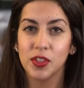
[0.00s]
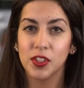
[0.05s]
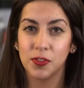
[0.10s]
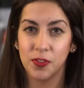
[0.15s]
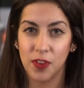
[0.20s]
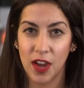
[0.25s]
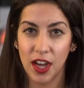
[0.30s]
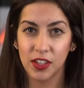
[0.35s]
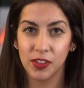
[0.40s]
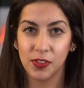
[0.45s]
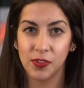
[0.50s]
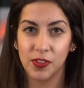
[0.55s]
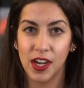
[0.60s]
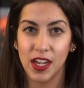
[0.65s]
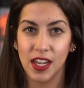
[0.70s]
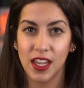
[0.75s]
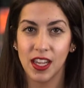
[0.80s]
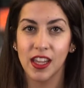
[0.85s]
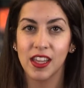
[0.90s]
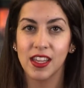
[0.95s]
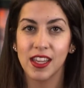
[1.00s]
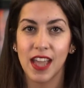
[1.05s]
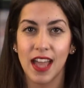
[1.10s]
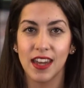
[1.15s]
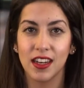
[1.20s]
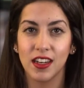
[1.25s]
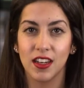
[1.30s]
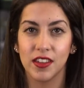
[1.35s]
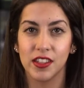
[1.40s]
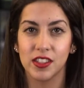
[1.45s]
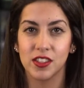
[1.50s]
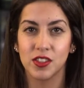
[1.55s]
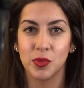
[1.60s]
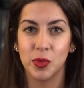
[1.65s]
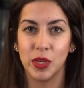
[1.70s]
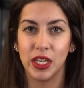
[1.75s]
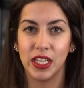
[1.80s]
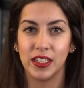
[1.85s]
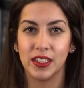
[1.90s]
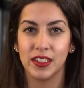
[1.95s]
to Firefighting in Canada this
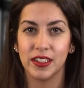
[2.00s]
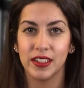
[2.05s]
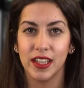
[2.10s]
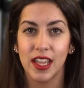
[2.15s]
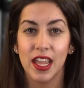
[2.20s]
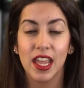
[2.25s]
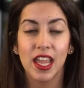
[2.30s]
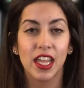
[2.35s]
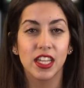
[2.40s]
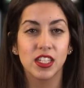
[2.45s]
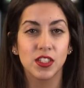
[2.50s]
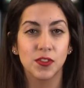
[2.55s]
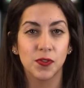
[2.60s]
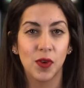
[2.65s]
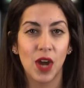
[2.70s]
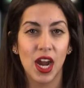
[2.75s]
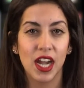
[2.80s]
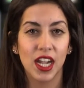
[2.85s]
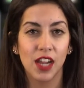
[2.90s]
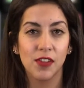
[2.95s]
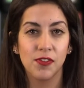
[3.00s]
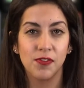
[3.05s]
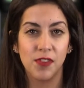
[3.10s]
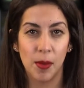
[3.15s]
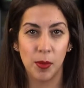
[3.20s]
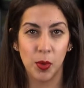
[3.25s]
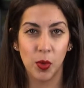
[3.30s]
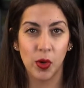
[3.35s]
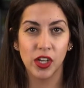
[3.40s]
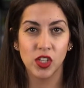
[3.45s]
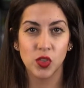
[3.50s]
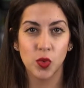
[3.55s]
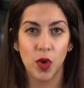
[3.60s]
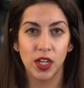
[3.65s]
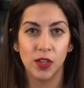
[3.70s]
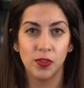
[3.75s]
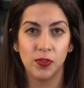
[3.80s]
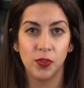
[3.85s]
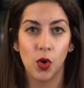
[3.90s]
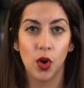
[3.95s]
week. It's Friday, February
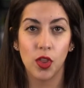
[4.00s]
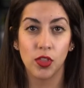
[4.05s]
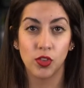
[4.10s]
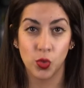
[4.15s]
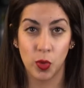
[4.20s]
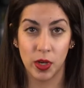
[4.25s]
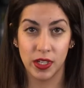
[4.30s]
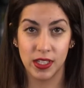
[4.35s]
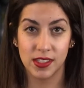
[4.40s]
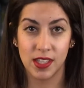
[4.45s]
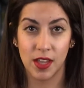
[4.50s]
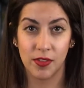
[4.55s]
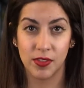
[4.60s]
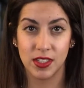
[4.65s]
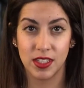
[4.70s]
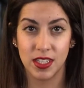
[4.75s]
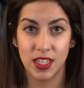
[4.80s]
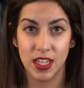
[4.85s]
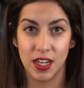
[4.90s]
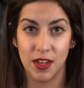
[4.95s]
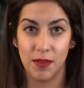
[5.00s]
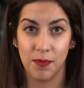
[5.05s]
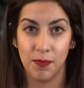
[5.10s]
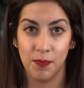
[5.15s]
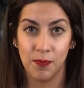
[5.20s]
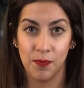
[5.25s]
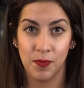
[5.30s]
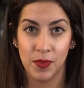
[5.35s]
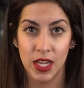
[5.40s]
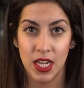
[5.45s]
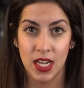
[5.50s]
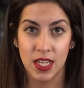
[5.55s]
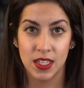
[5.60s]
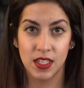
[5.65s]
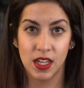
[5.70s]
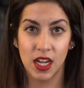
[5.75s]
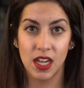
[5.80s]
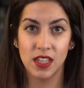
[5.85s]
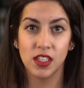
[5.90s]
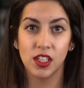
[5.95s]
24th, 2017.
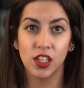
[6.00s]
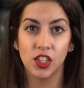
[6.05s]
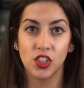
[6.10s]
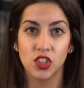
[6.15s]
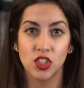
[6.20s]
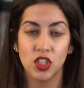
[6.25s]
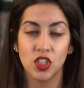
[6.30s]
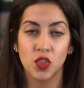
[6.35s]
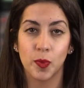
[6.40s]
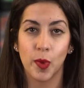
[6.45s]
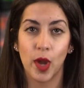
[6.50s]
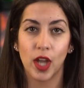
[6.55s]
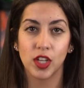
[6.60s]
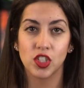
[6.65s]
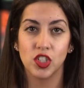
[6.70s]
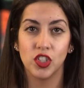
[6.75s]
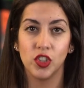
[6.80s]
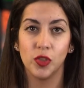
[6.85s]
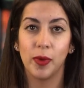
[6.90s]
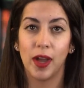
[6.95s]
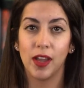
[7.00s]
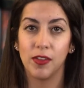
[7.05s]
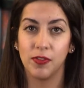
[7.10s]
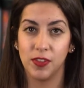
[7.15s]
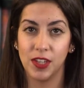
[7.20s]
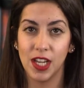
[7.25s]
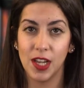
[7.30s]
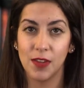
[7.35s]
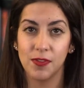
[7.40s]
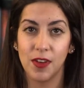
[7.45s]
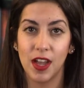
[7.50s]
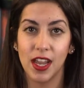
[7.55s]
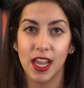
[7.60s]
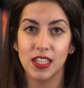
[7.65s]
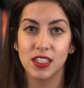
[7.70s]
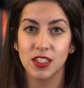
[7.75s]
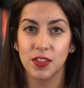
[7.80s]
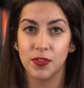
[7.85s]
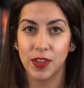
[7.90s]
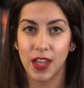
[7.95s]
Today's edition is brought to you by
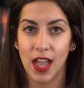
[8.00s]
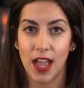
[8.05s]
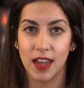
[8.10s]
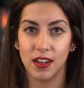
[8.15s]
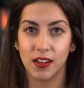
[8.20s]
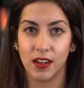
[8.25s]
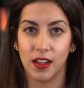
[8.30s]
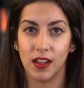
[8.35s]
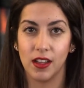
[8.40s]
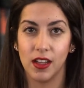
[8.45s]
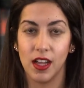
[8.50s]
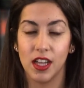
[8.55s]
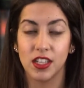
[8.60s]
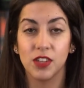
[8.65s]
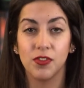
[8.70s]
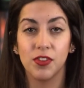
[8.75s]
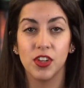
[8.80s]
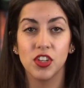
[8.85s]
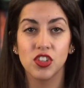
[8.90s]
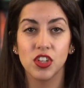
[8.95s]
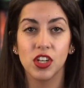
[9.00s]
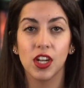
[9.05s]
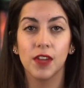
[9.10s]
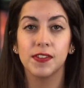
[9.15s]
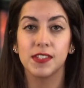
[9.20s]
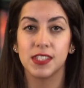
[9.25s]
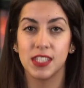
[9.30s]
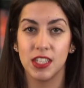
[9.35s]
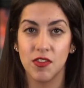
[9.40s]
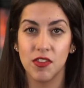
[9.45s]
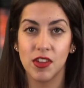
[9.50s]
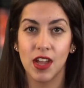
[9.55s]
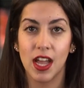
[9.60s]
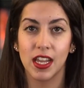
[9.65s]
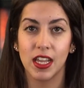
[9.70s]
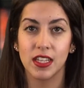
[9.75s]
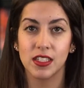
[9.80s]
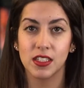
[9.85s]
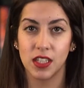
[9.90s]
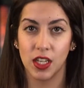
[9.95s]
VFIS of Canada, a division of
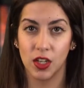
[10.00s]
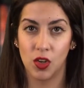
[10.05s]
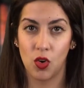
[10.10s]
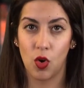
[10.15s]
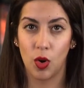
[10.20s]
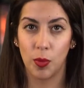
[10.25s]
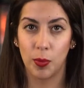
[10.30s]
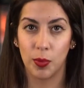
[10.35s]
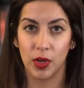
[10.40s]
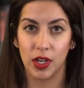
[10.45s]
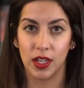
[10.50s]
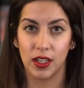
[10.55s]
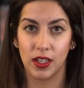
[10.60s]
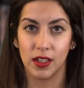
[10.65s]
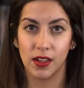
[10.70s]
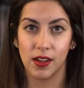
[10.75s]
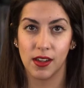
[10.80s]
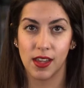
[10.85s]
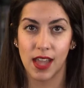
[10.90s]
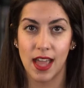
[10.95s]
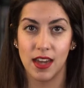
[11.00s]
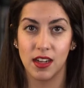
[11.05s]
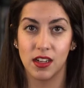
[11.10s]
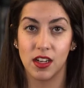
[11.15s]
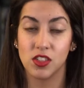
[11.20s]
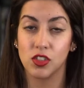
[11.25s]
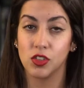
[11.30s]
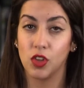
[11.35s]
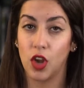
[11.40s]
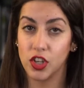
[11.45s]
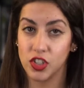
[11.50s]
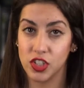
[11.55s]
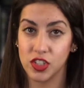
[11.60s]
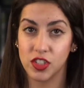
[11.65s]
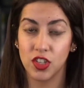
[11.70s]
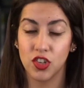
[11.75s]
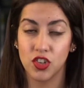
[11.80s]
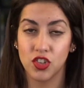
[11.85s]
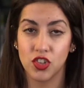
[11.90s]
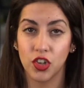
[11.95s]
CVIS Incorporated, Canada's largest
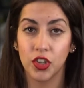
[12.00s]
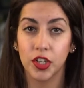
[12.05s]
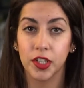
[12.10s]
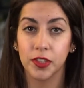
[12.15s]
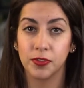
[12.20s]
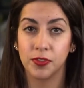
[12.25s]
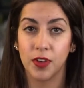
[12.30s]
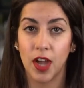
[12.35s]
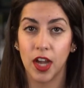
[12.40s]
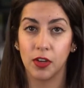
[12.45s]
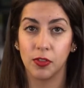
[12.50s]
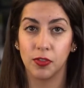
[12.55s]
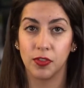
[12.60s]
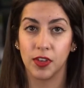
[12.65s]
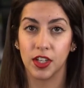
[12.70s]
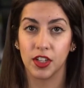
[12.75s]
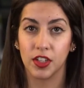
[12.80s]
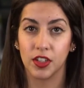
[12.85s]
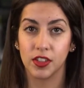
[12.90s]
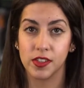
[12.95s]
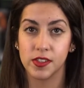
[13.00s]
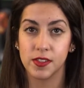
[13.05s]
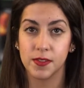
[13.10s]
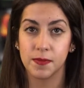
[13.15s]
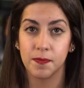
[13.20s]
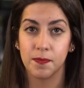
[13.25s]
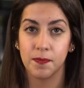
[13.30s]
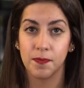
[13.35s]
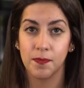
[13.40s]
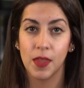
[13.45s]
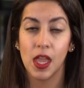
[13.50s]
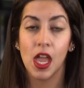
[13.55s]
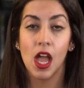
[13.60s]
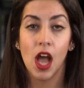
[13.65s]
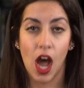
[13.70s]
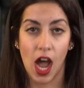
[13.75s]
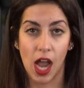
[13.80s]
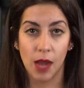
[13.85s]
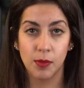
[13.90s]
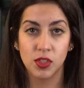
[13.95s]
insurer of firefighters.
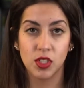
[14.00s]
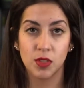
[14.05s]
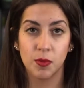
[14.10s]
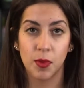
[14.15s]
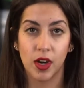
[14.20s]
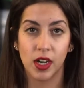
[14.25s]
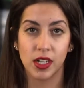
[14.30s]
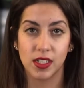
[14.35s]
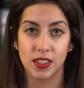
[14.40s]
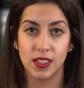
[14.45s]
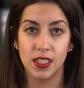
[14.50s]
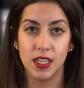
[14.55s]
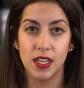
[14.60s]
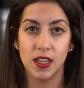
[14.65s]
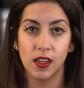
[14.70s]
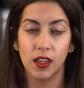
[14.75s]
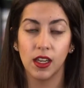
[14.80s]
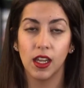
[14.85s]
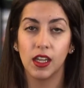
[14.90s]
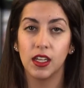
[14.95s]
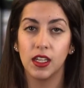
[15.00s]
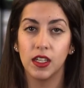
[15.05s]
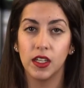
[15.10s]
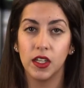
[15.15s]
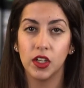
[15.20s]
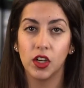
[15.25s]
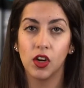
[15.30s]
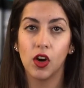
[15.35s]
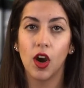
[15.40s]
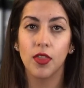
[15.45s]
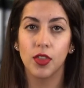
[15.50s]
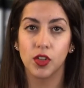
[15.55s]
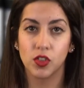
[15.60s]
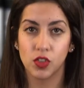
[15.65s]
I'm Tamara Teek, and here are the